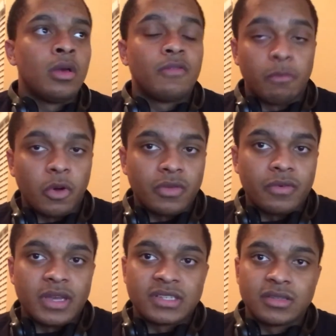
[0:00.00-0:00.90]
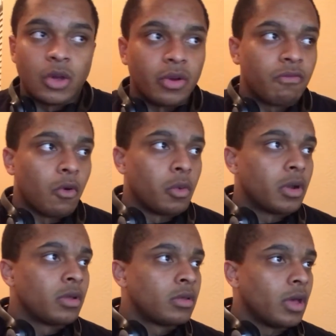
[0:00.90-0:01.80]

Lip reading: for both of us going forward.